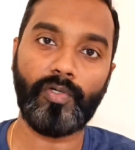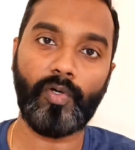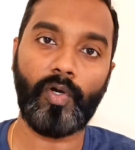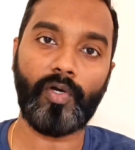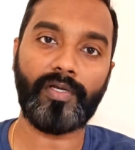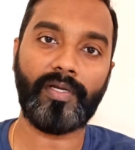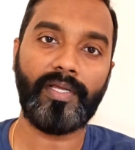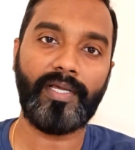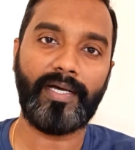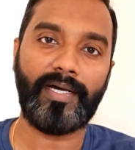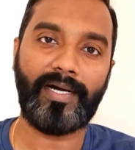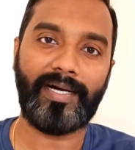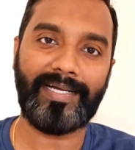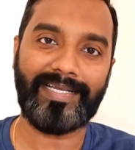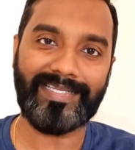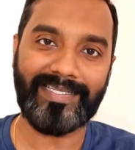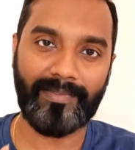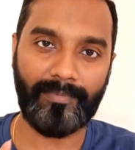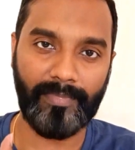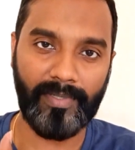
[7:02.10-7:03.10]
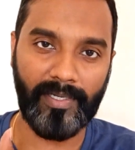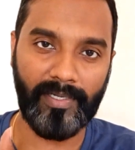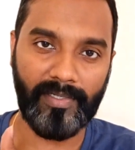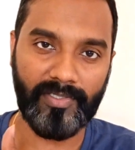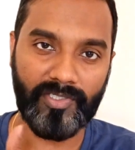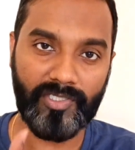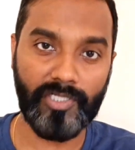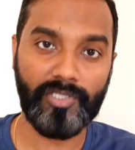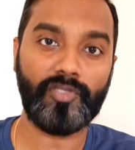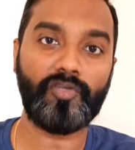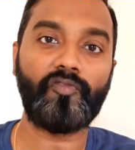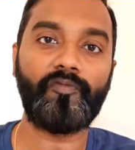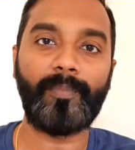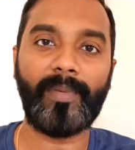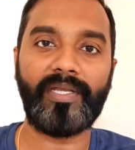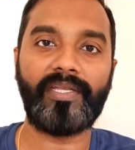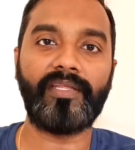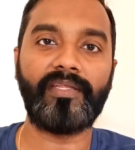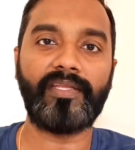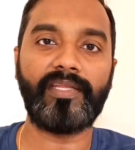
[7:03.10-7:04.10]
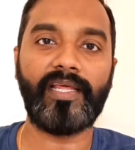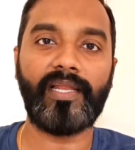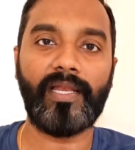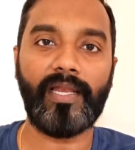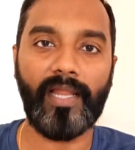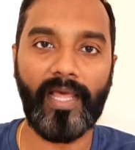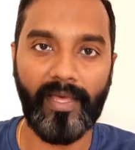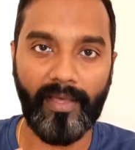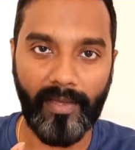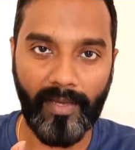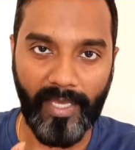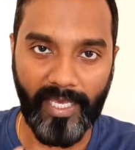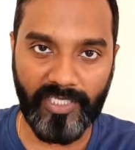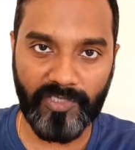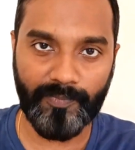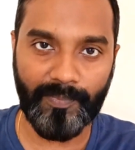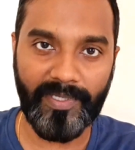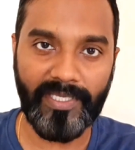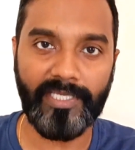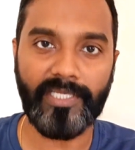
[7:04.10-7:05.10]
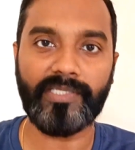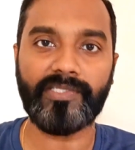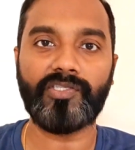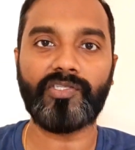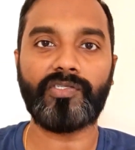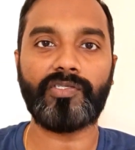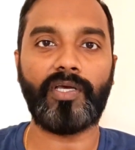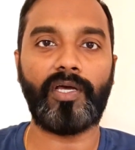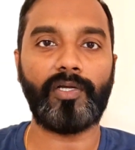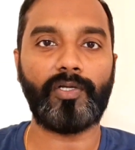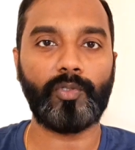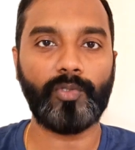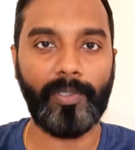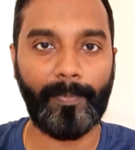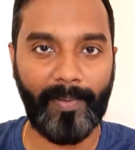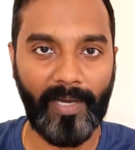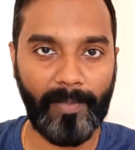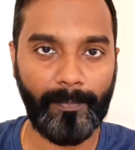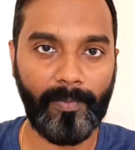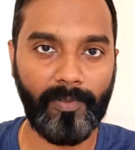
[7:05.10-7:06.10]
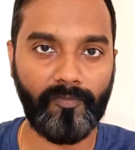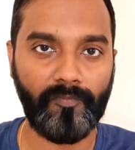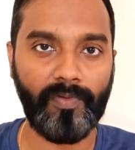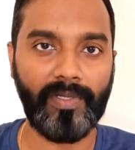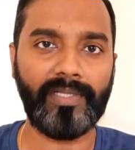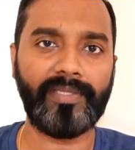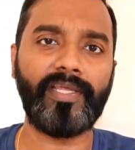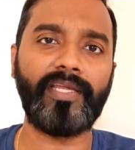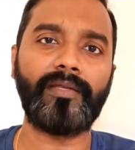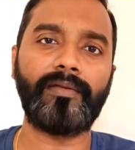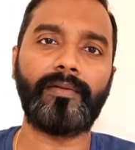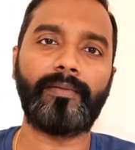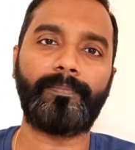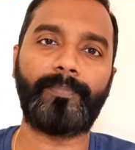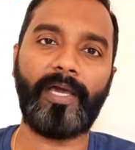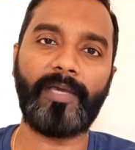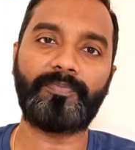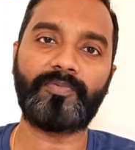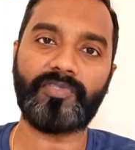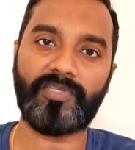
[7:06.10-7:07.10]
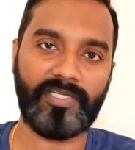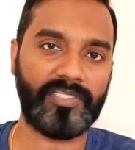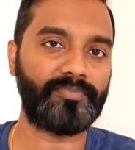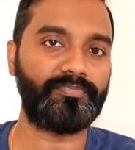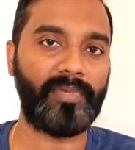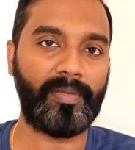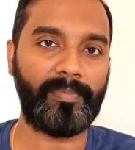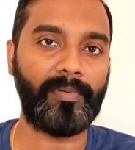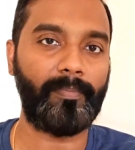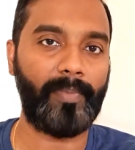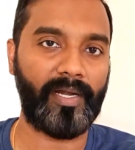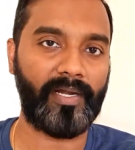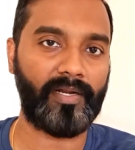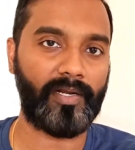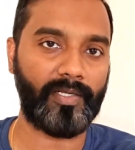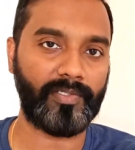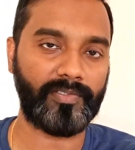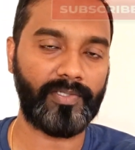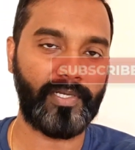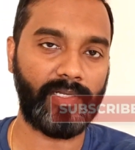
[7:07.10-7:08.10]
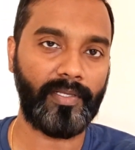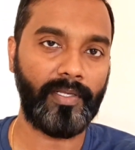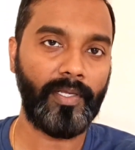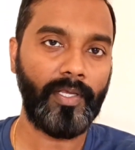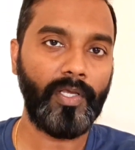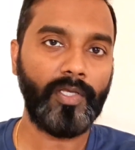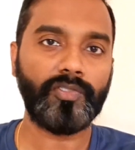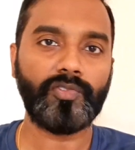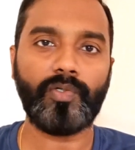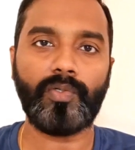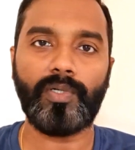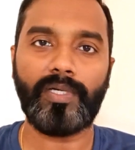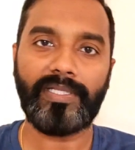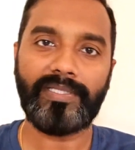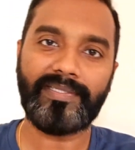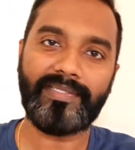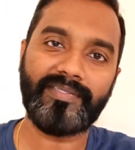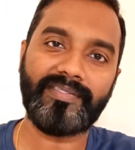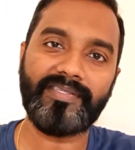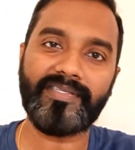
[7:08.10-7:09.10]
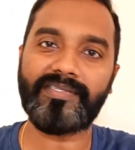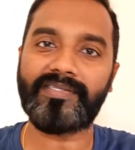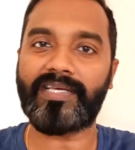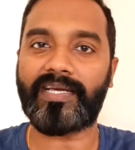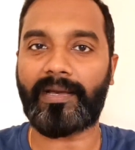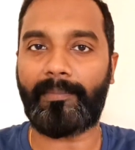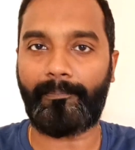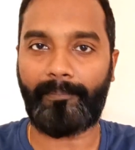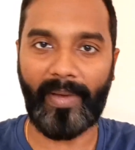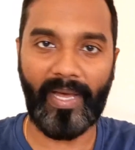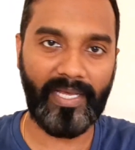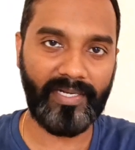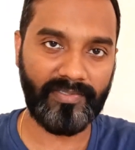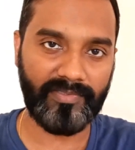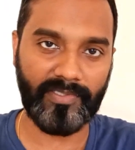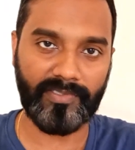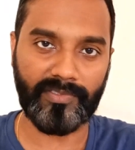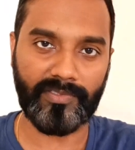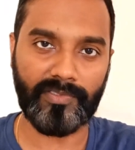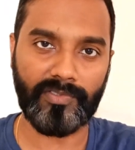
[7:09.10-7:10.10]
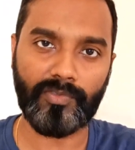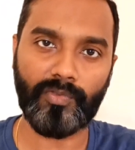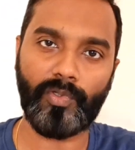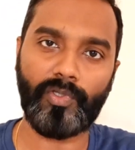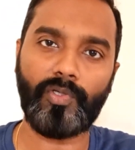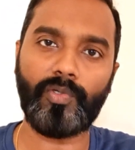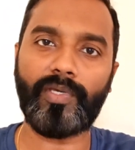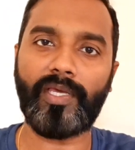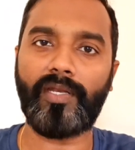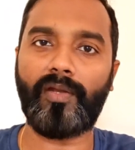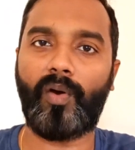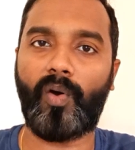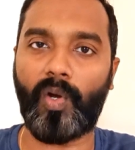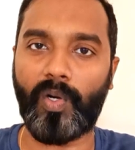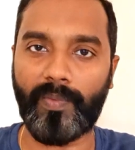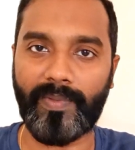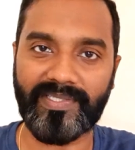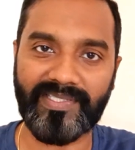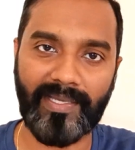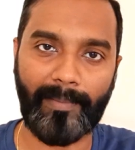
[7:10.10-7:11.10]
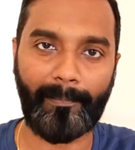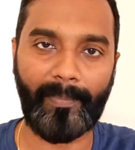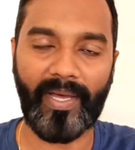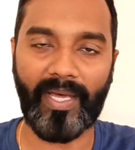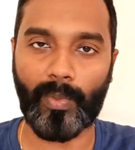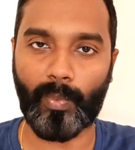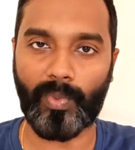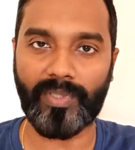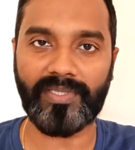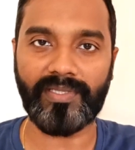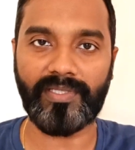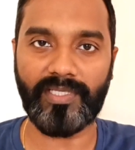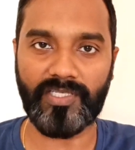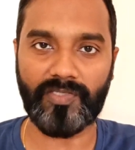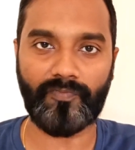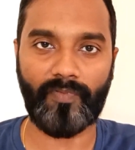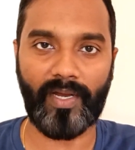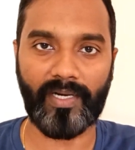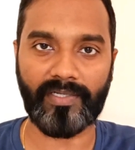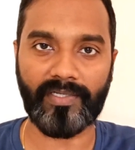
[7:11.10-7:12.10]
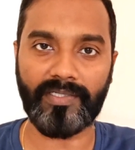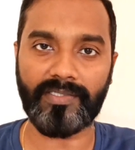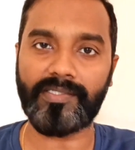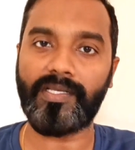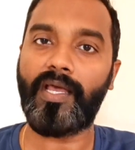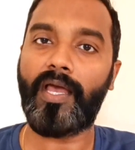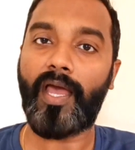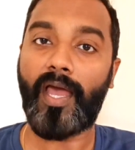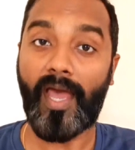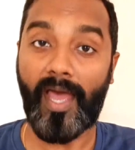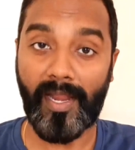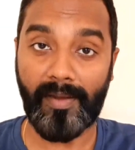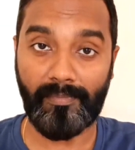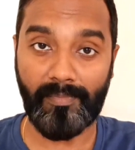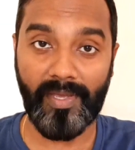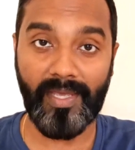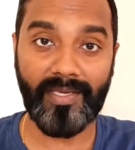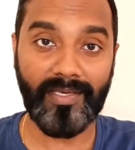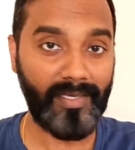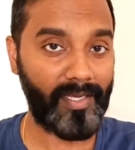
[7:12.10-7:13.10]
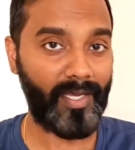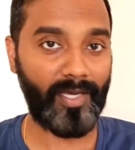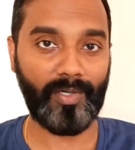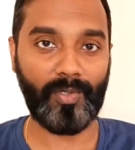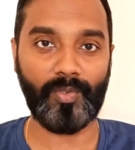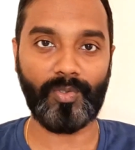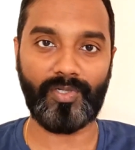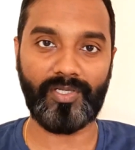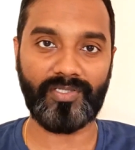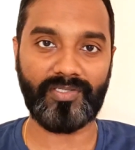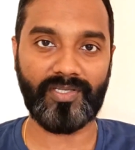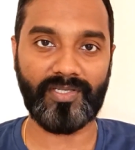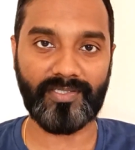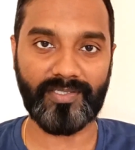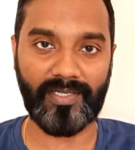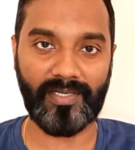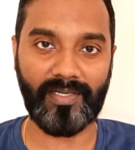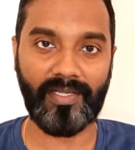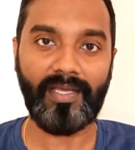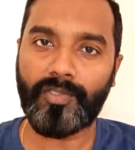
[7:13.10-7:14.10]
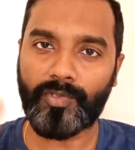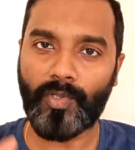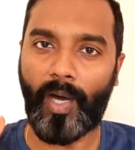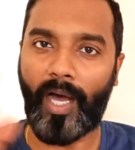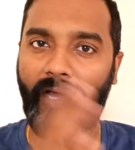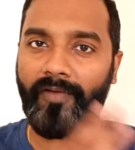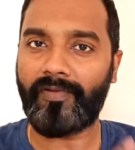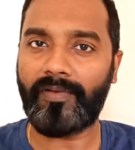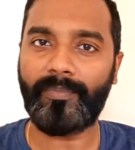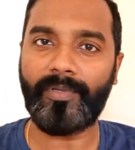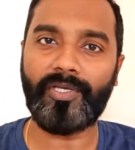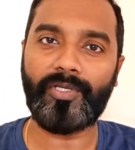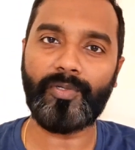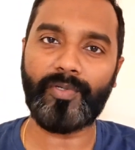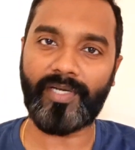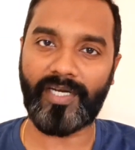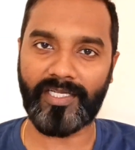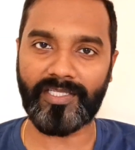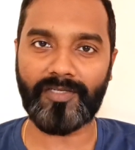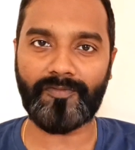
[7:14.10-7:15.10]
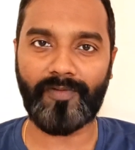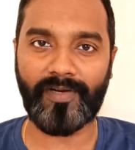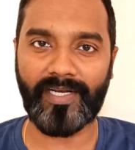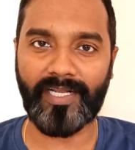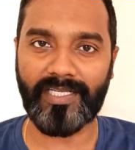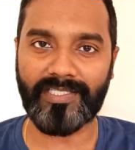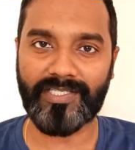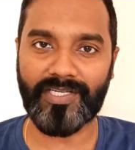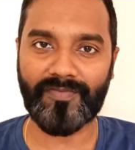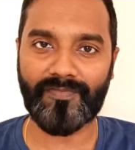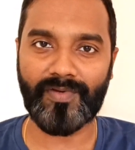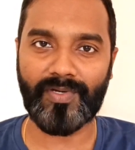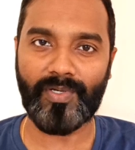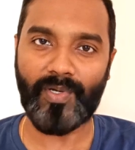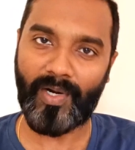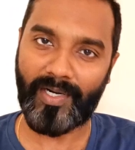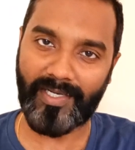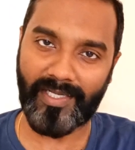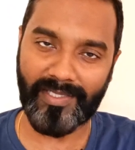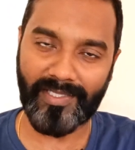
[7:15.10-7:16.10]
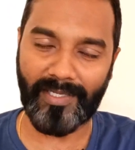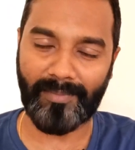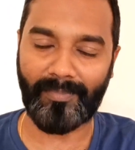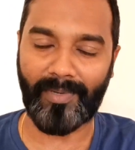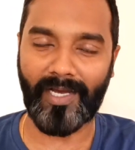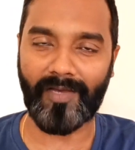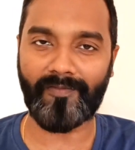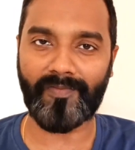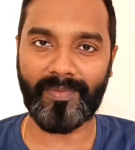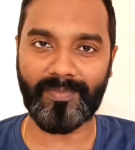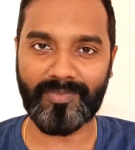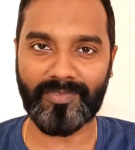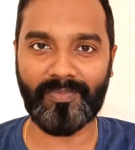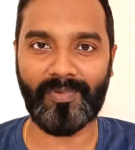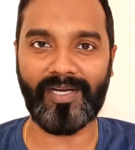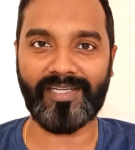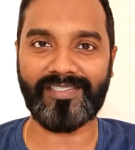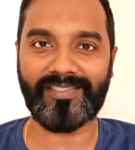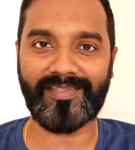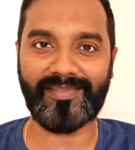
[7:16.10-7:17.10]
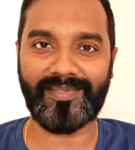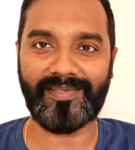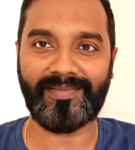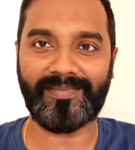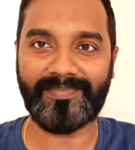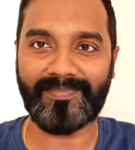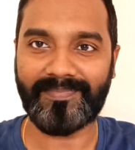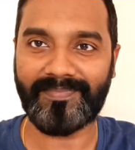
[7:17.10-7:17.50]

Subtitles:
your strength of material experience to the piping field, then pipe stress may be better actually. So this is the comparisons. So you can always compare with these factors and make a good decision. So I will meet you in another fantastic video. Until then, bye from Subhash Chandra.